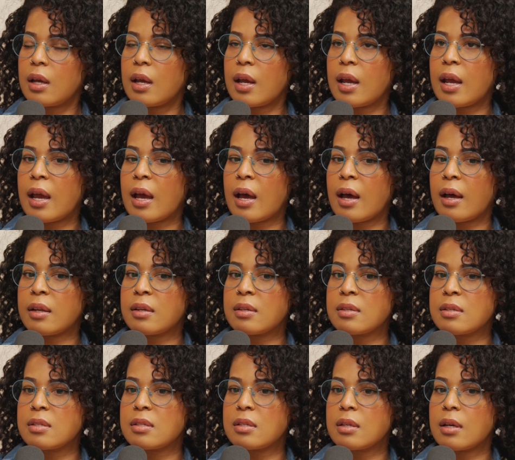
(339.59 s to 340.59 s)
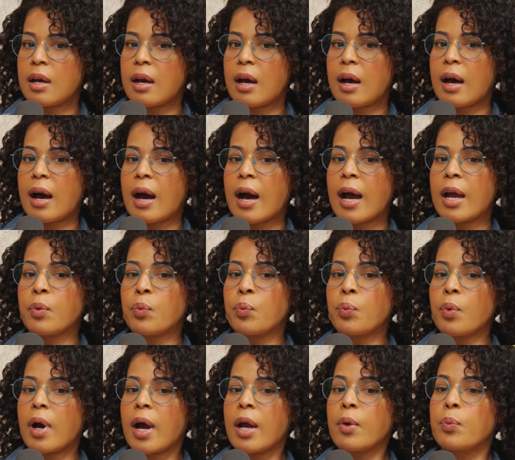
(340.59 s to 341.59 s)
And I
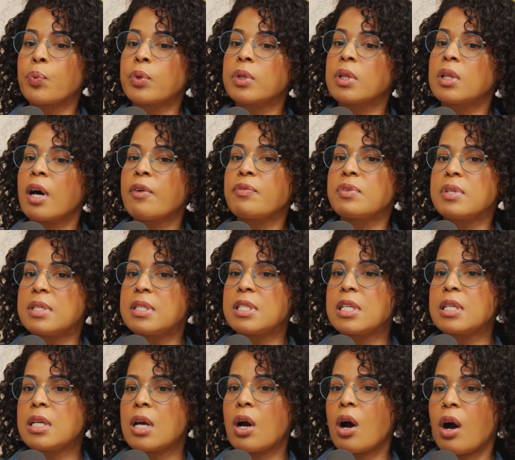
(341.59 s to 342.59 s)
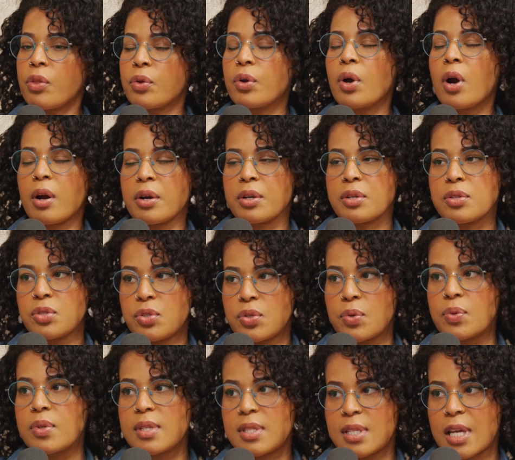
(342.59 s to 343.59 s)
would love to see other artists
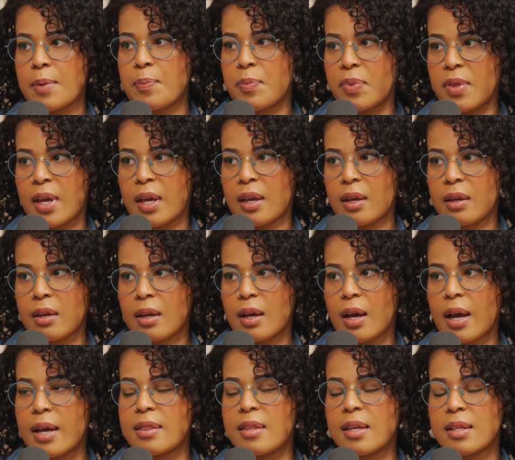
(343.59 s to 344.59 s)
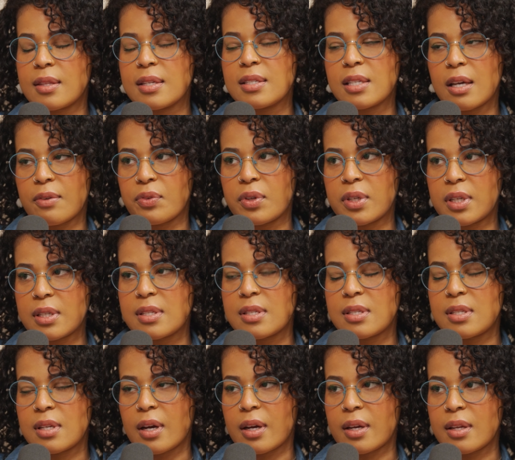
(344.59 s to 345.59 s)
do the same thing. I think they definitely get
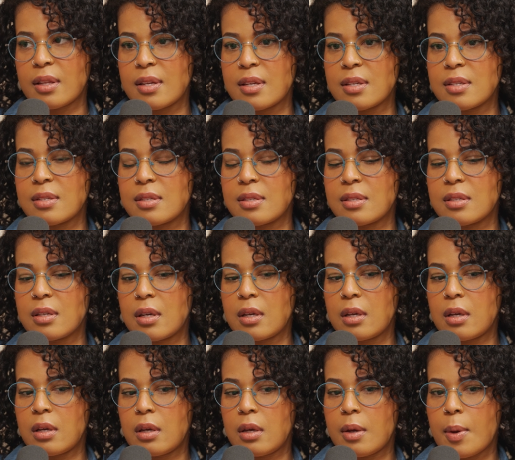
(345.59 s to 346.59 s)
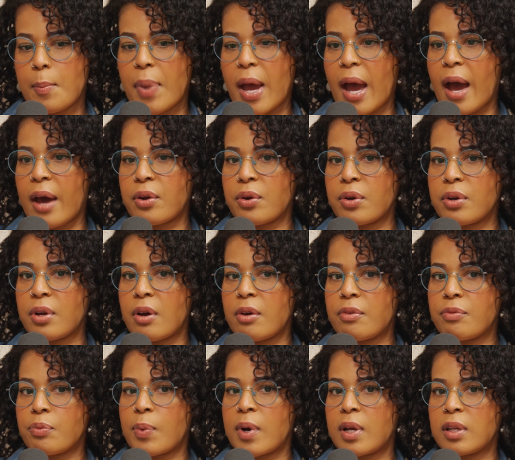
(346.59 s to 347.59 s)
stuck in this pattern
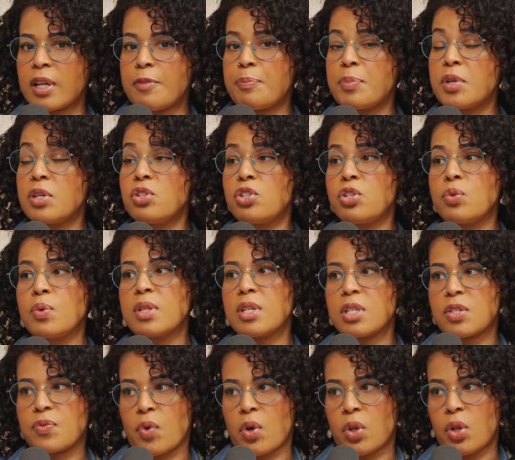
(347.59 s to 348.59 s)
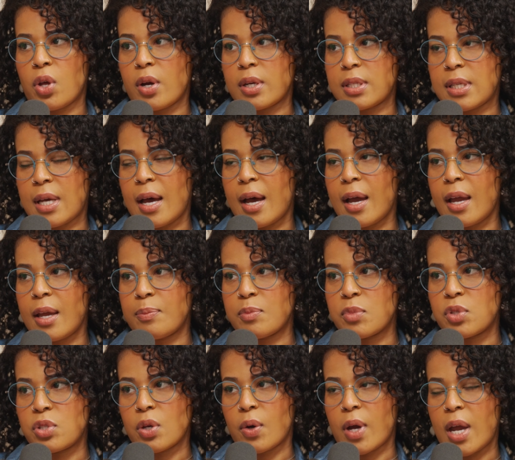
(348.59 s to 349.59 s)
of, well, I've been doing this for a long time,
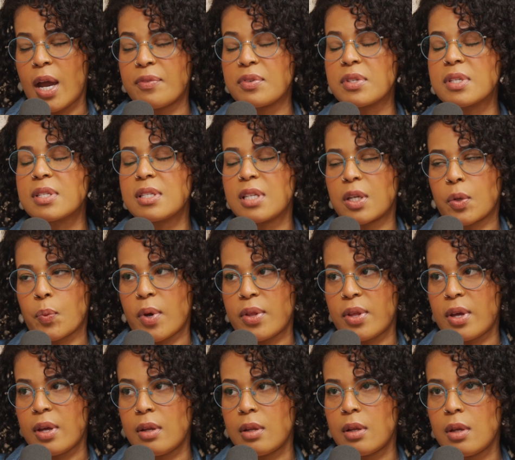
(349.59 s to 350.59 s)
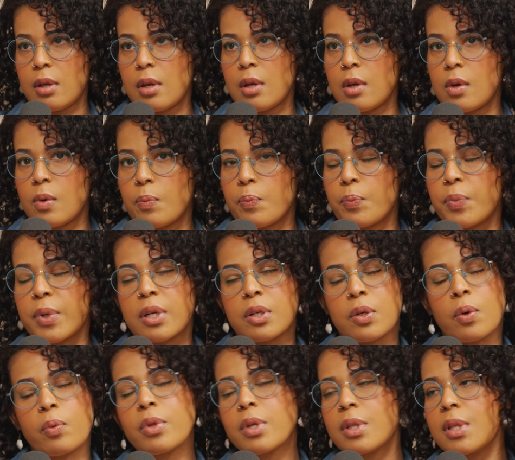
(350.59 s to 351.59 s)
so I have to stick with it. But I
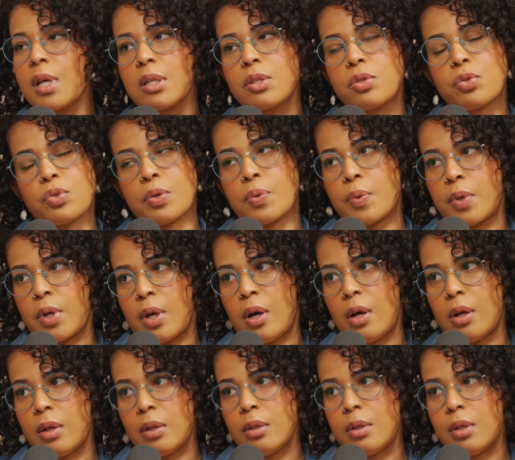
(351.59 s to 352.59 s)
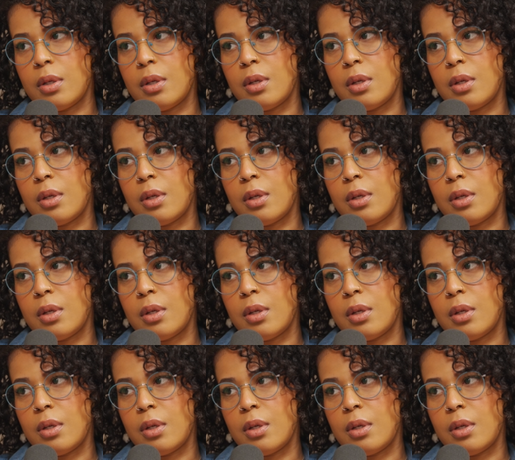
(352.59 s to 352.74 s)
don't think that's true at all.